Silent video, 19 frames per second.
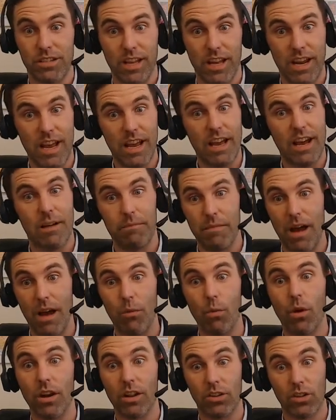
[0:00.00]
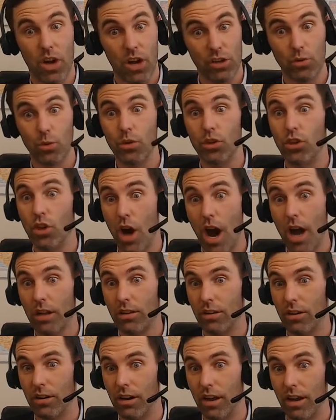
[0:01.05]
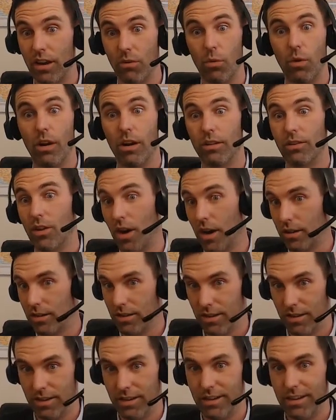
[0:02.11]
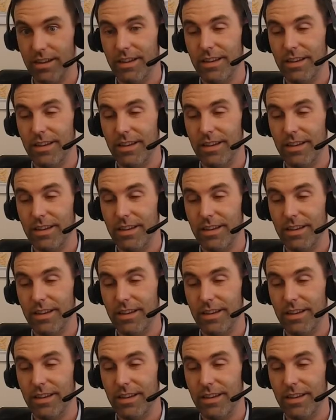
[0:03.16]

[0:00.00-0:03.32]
that hey, I want to talk to a doctor, I don't want to talk to.